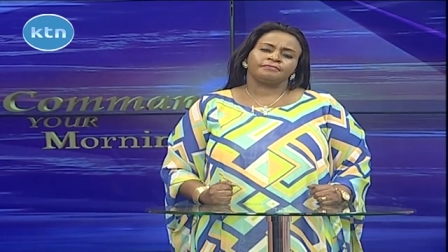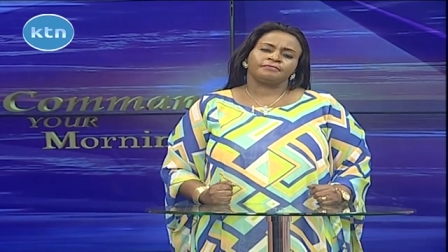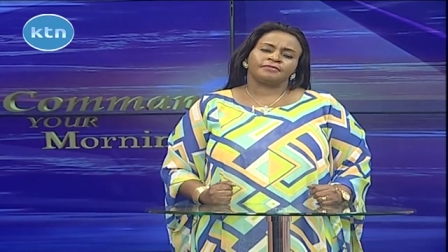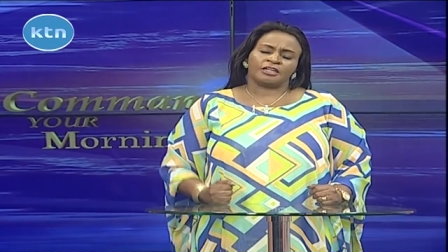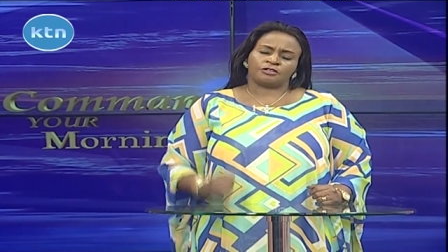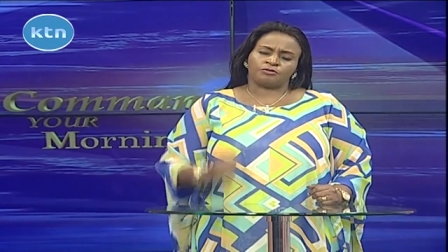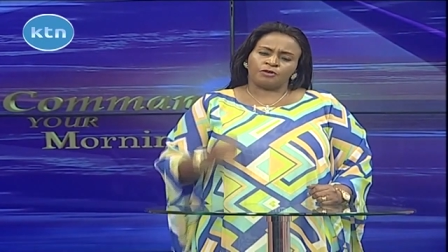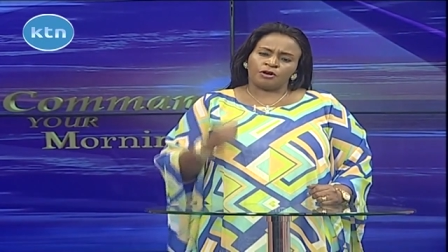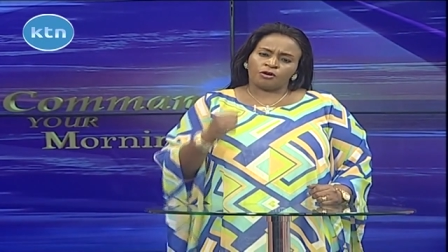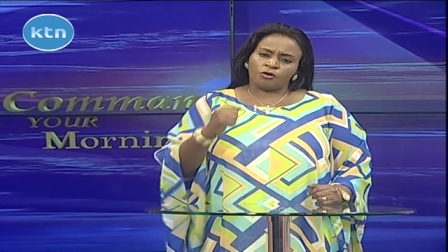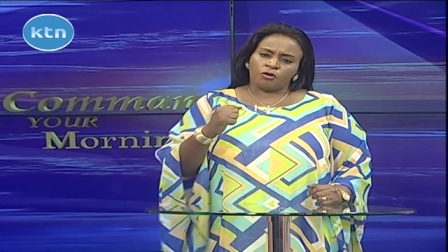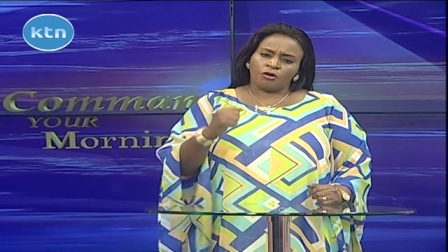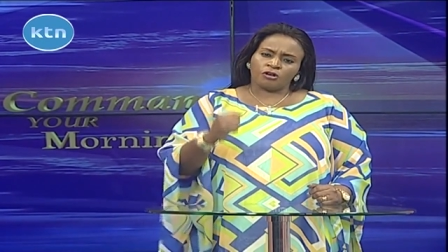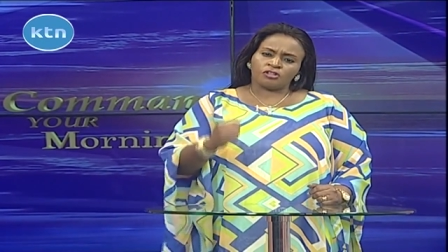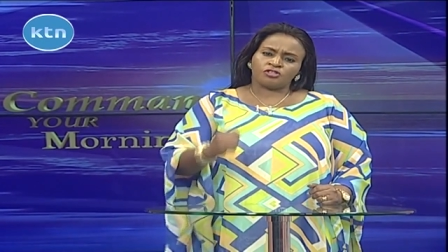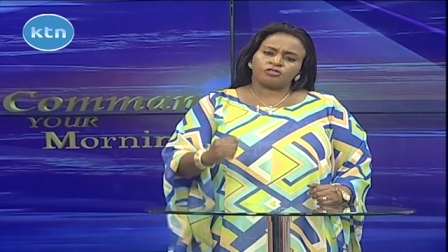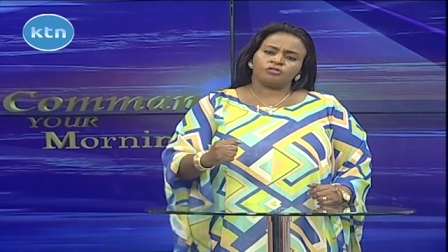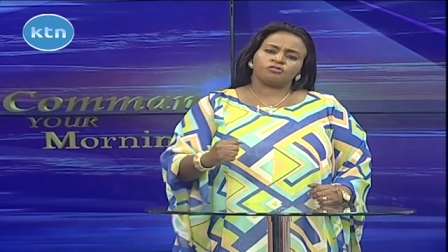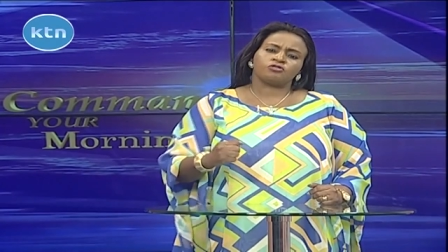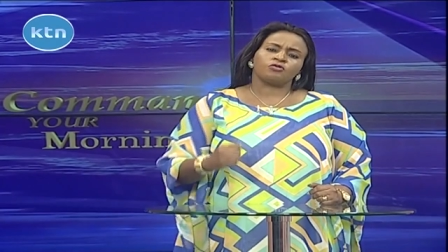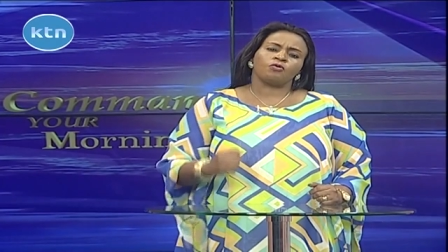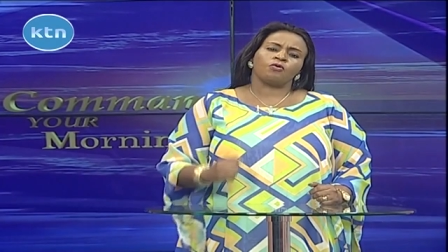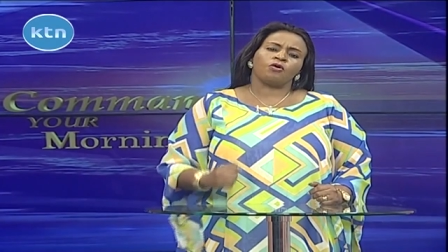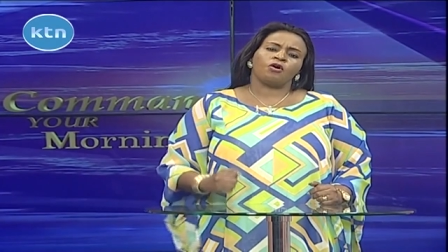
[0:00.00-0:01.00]
that will cause
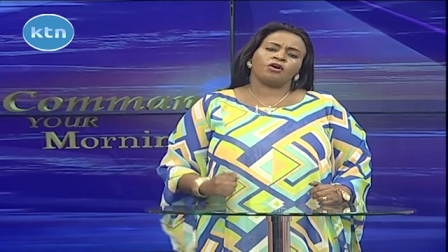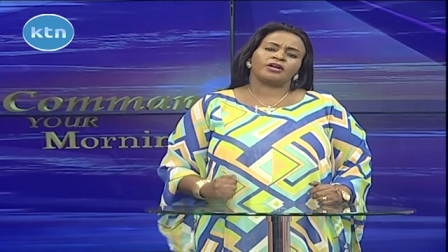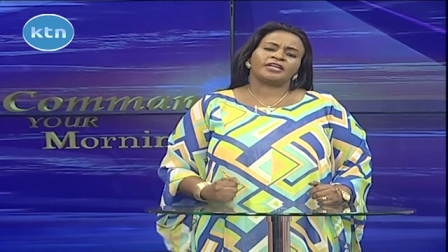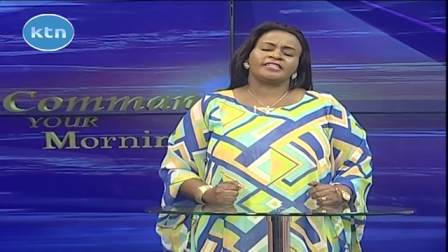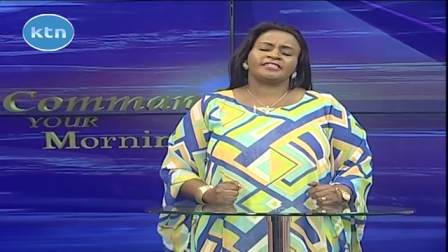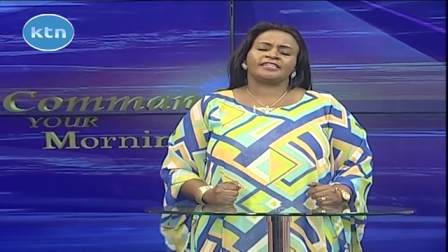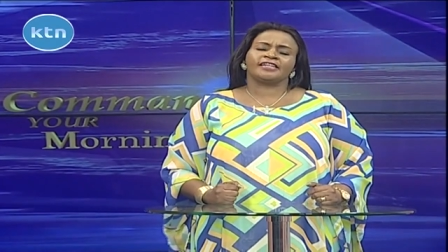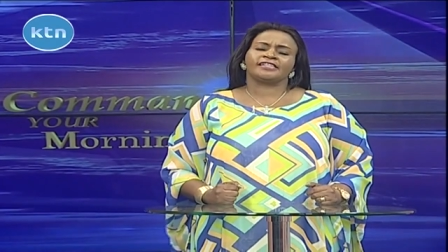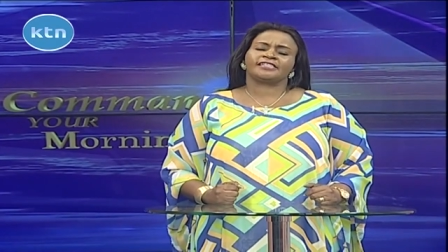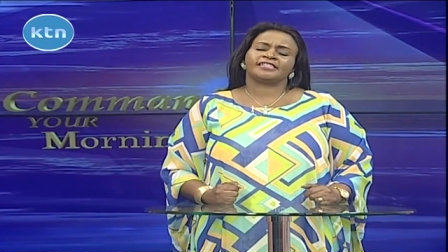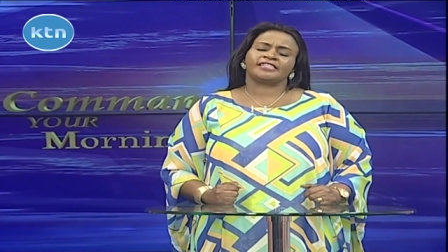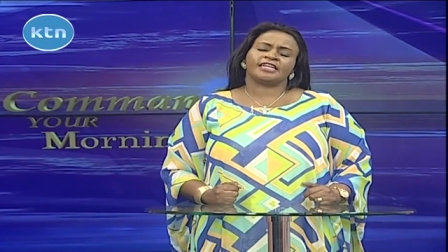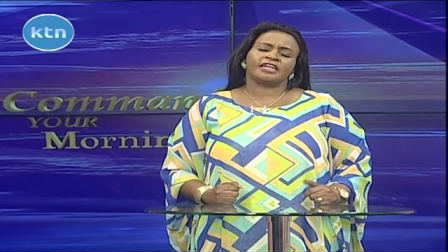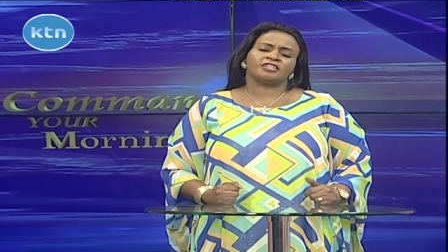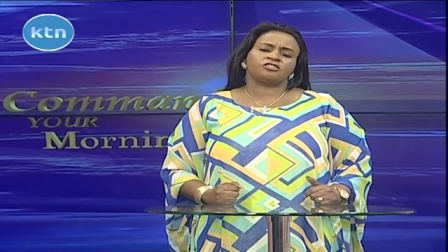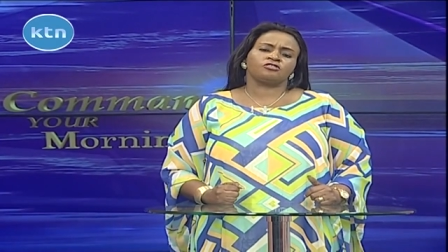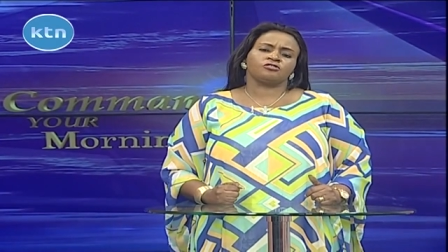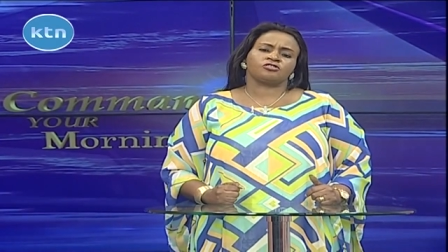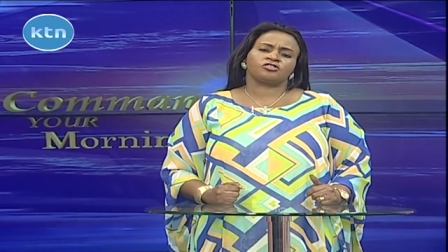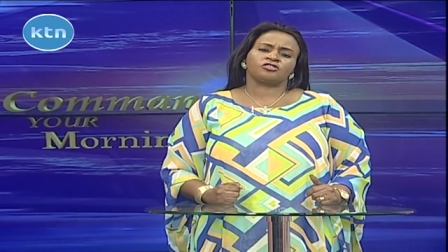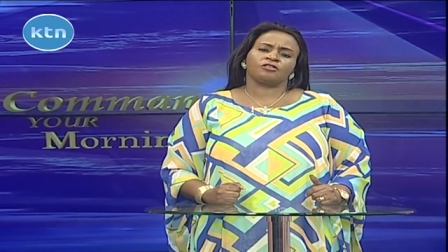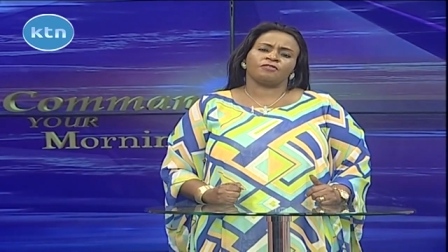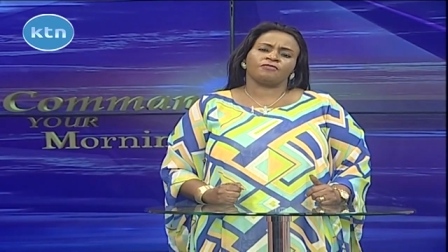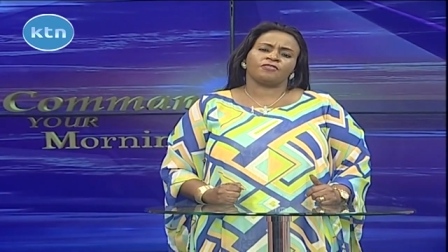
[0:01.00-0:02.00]
you to walk in the
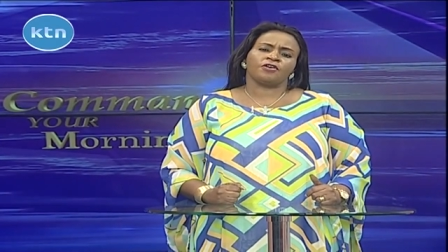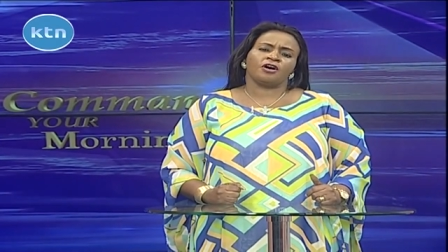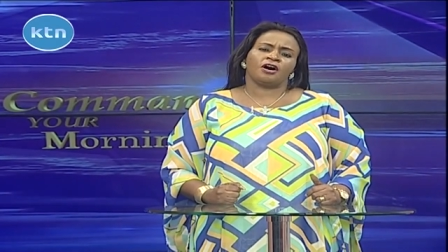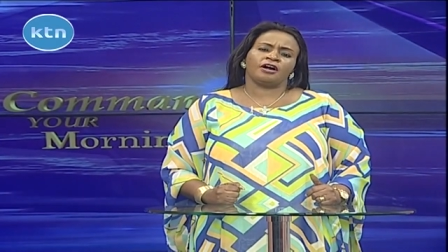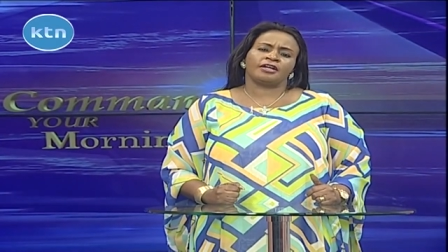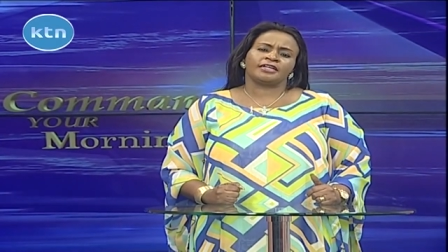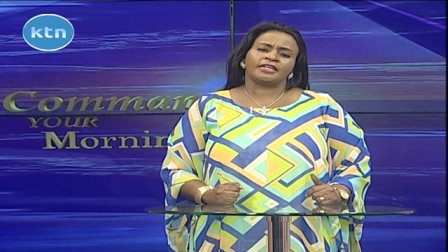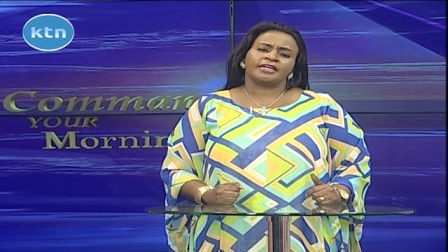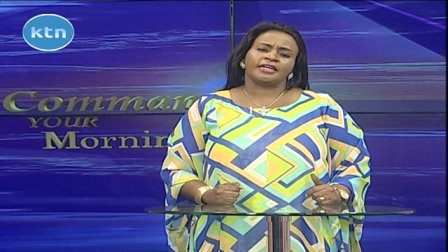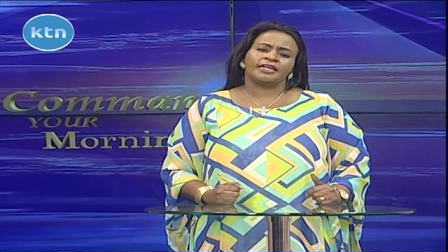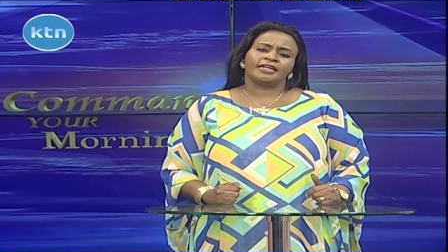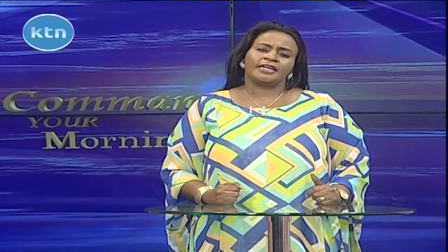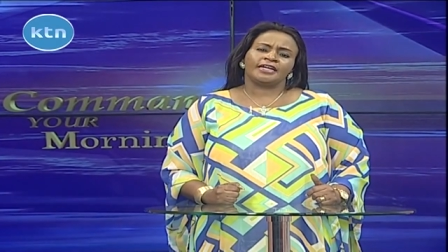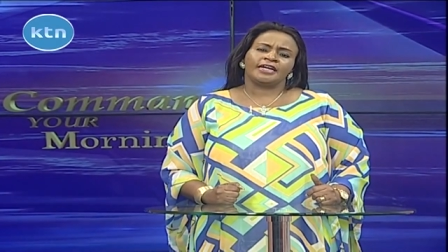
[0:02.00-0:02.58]
statutes of God.